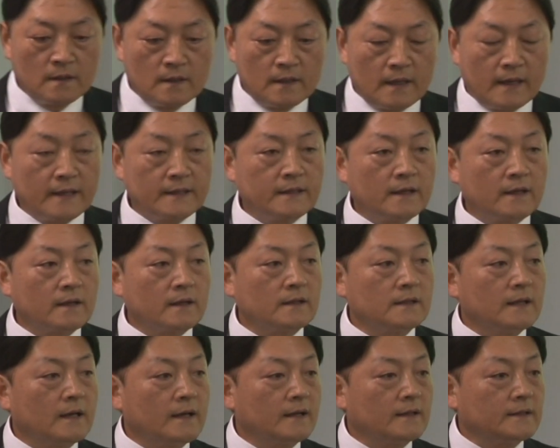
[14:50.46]
and
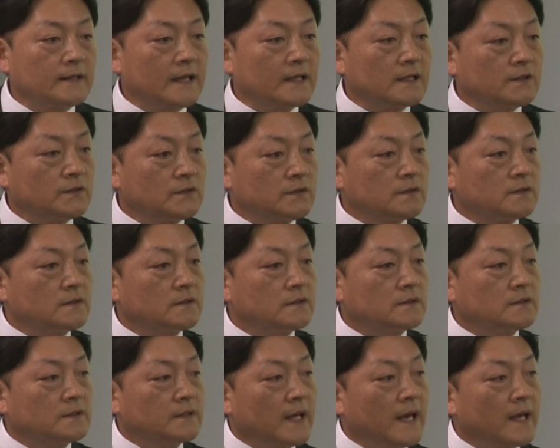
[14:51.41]
they
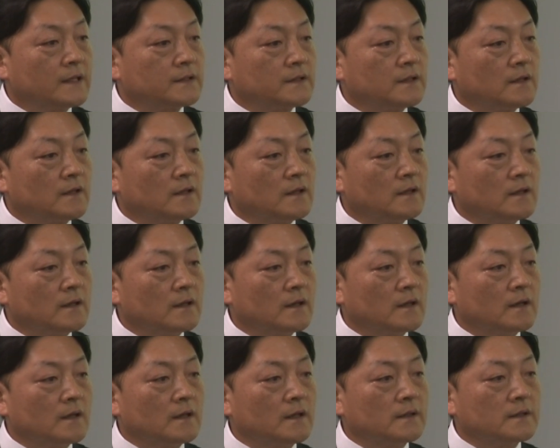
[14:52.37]
take
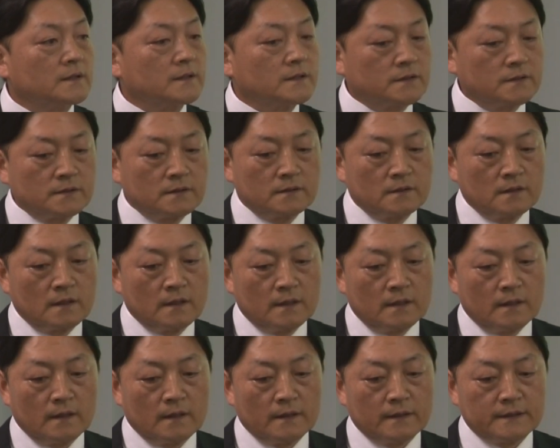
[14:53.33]
the
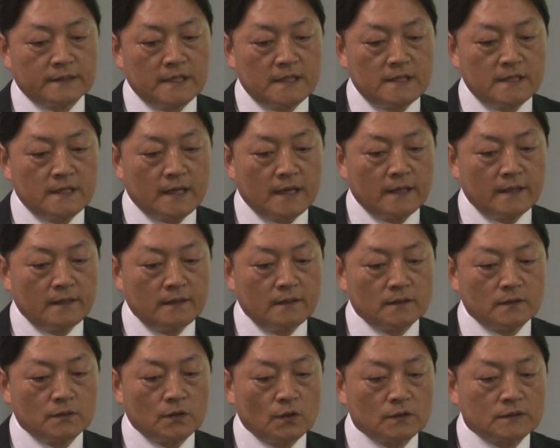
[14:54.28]
TTI,
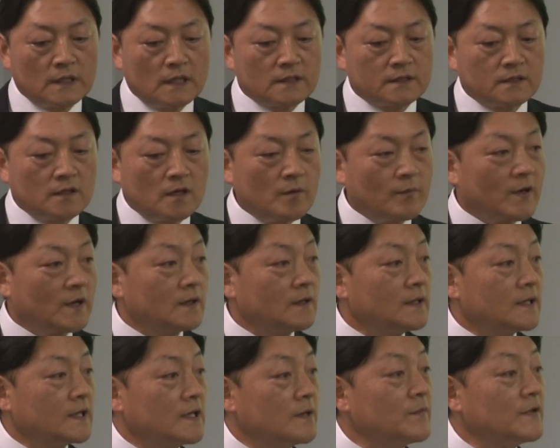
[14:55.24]
total
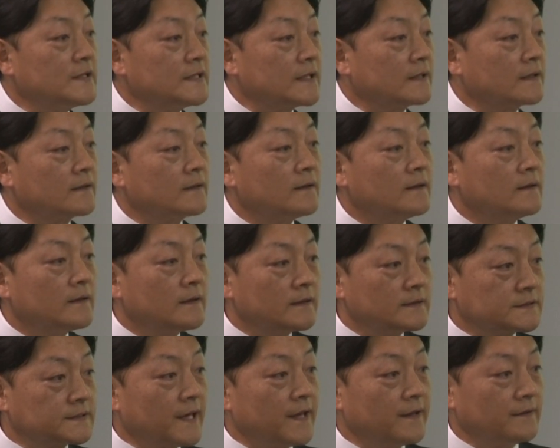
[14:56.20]
thermal imaging
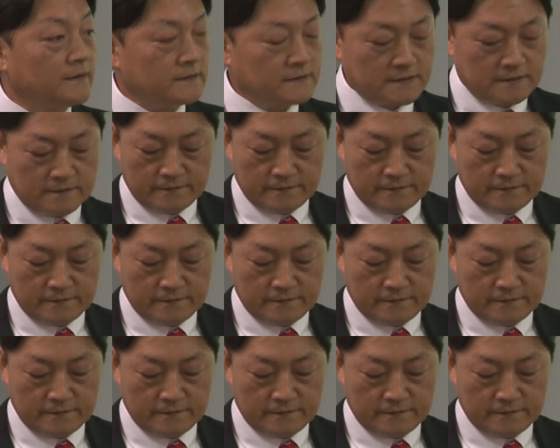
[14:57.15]
scanners.